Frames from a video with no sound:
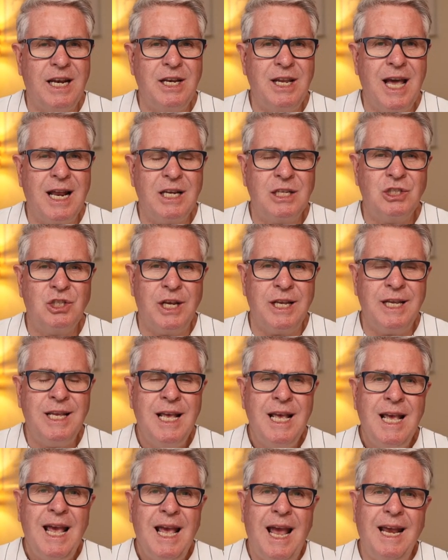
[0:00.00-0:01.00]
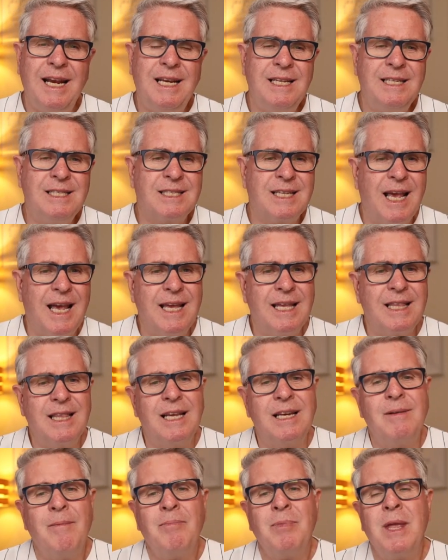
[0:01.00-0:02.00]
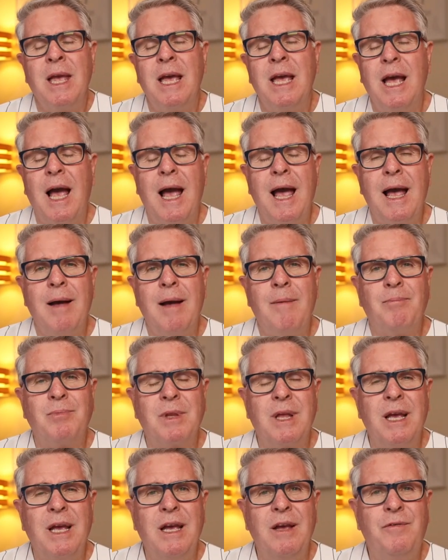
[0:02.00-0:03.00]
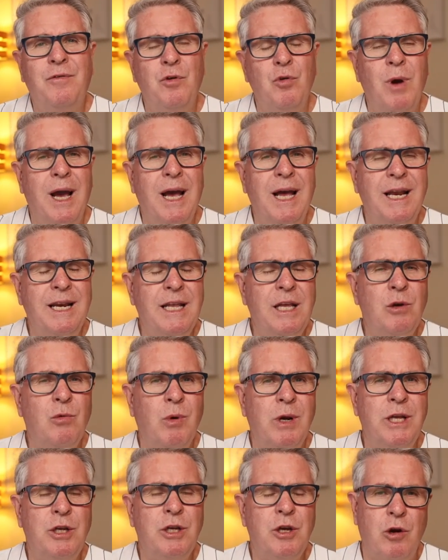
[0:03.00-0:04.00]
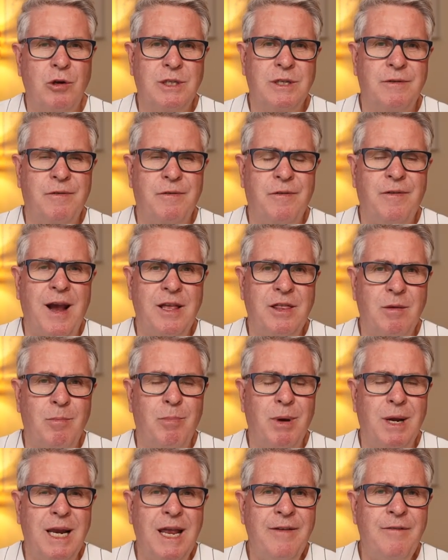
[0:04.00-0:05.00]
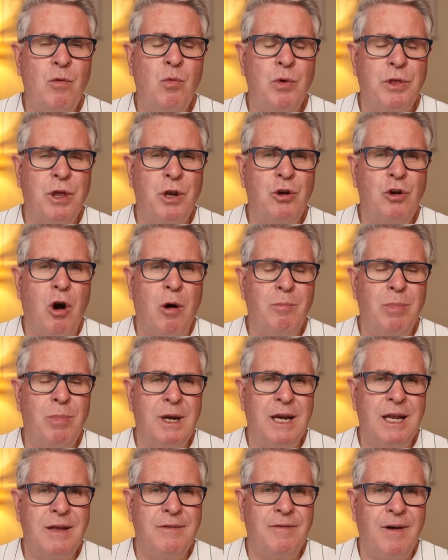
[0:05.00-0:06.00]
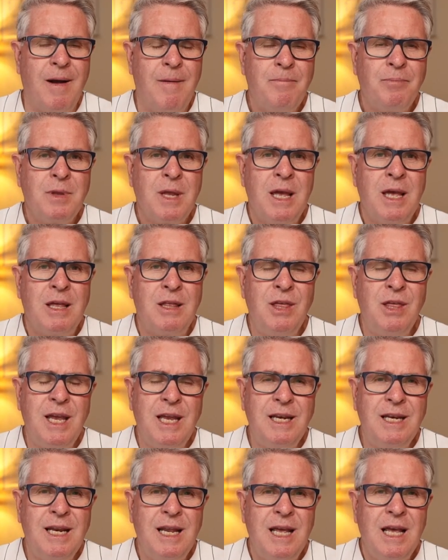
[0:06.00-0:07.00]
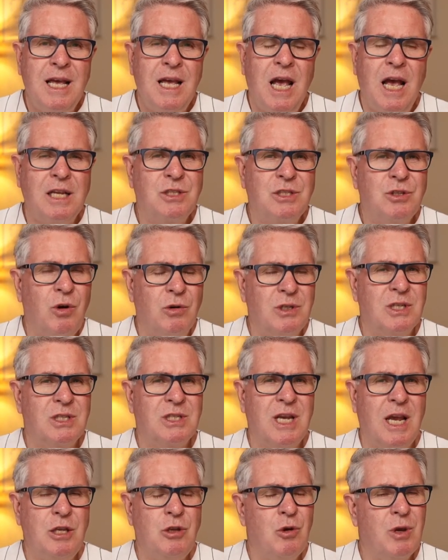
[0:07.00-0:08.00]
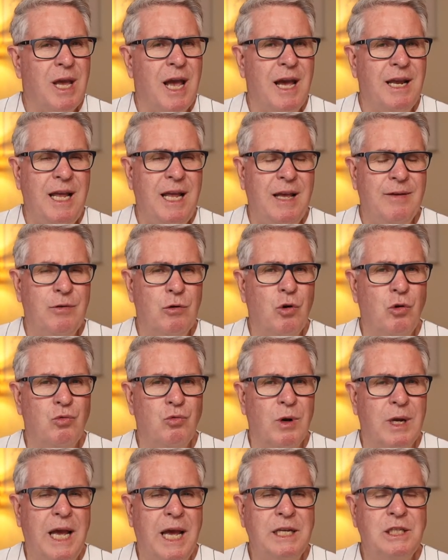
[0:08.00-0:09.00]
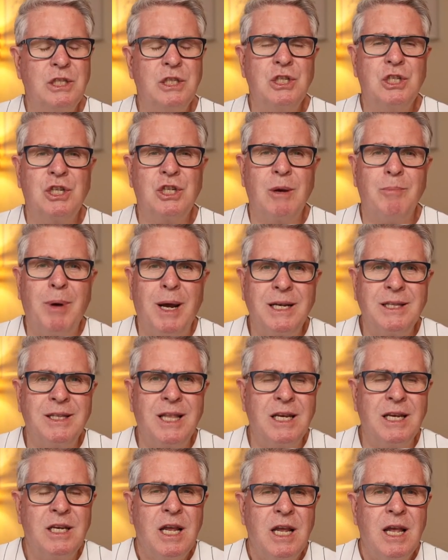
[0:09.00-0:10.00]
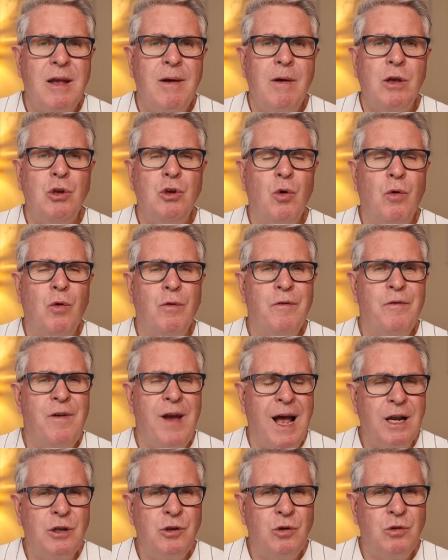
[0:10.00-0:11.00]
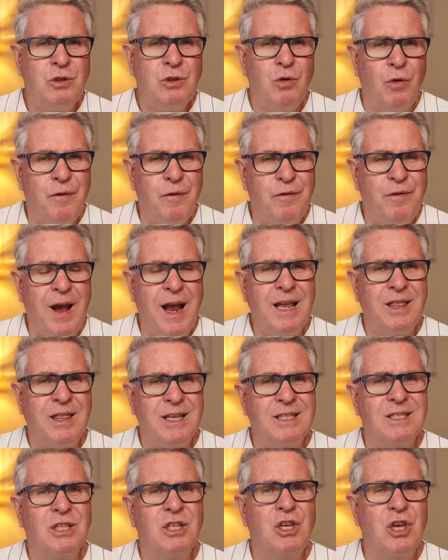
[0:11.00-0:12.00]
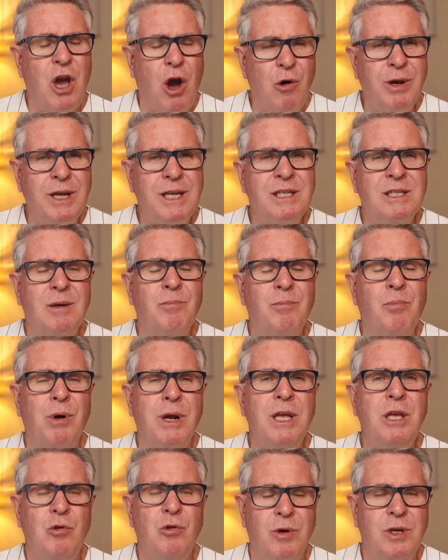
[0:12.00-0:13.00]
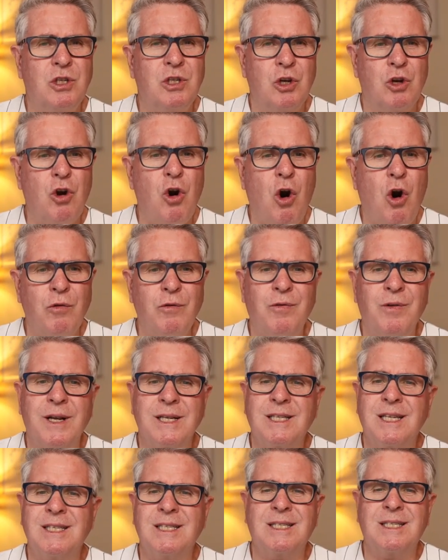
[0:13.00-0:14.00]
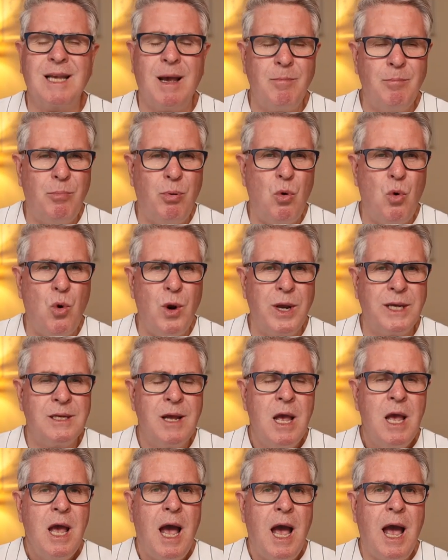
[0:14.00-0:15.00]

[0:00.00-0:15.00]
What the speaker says: that analogy and he's saying that if you are unequally yoked in faith, a believer with a non-believer, then it's not to say you can't have a good relationship, but that your values, your faith is going to bring you into conflict at some point